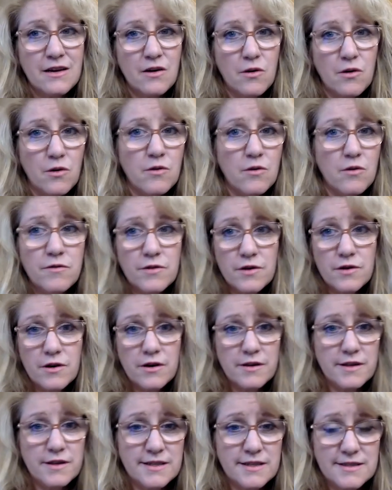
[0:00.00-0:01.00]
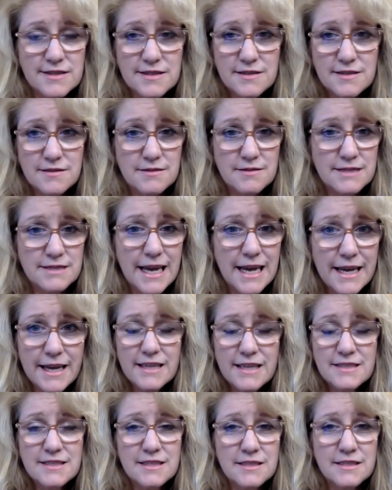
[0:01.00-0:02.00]
over all these
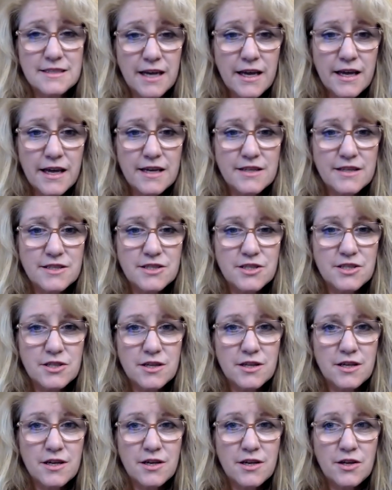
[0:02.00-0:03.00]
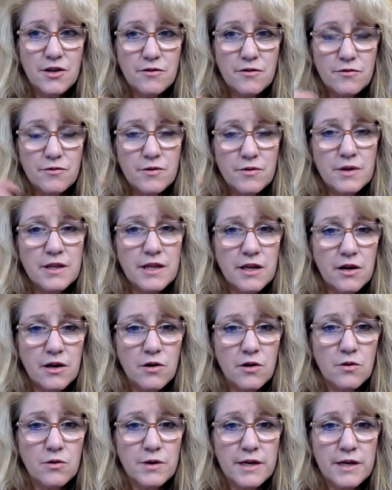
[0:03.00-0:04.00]
decades and decades, you've really
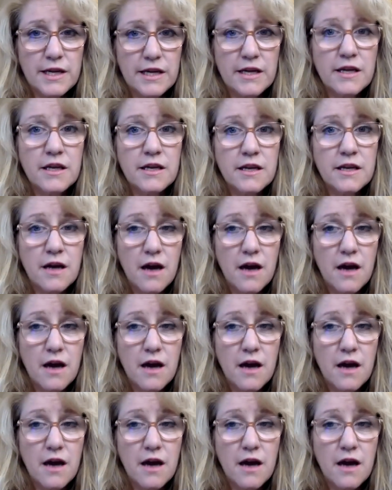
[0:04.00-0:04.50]
honed in